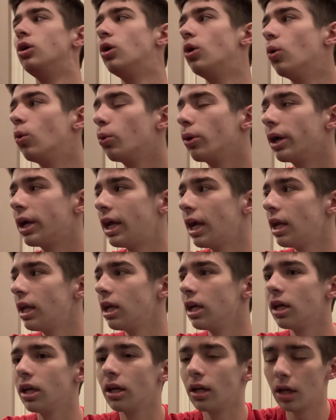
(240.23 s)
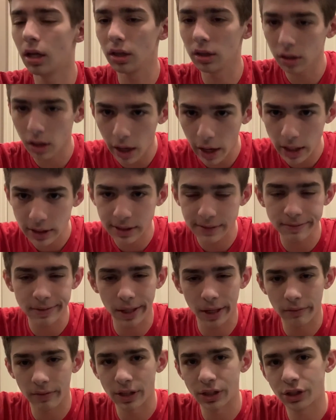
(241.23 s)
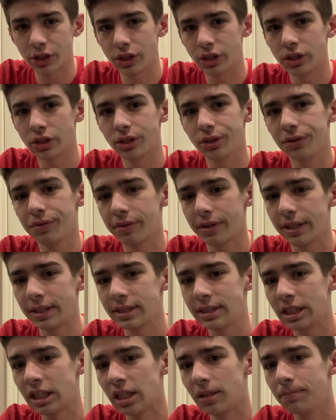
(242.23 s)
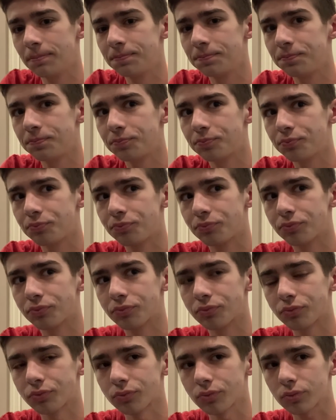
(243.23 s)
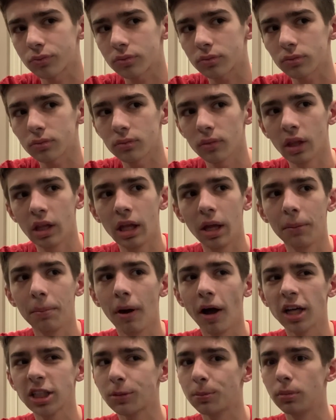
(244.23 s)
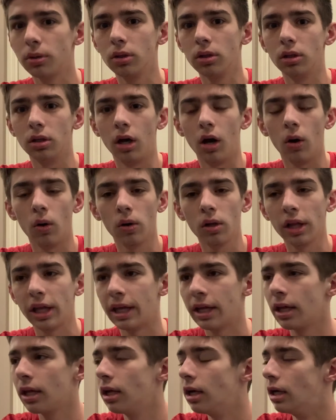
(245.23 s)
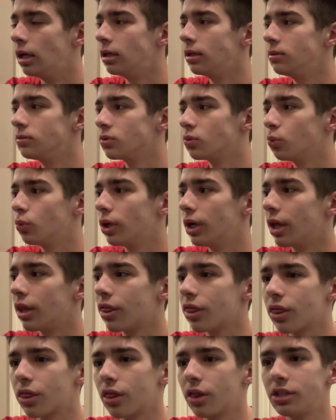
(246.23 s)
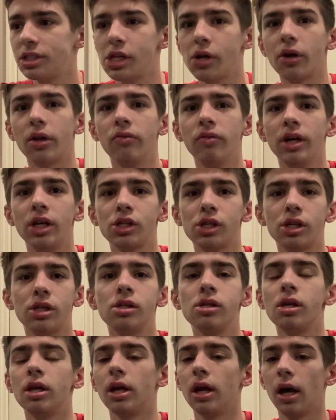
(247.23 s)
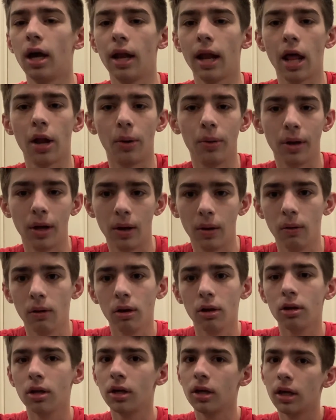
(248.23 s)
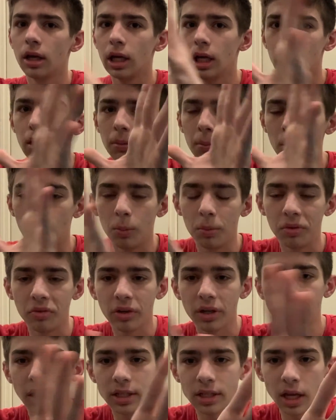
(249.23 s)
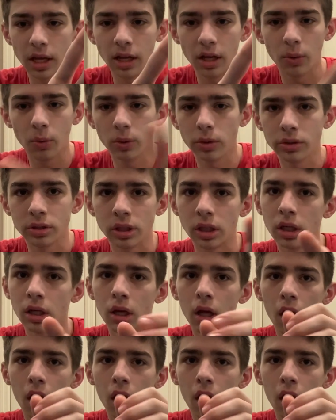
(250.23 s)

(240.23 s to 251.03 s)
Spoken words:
We're getting lots of Young Avengers for this team. And then possible Hulkling with Secret Invasion. God, I don't know. It would be really exciting. We'll see.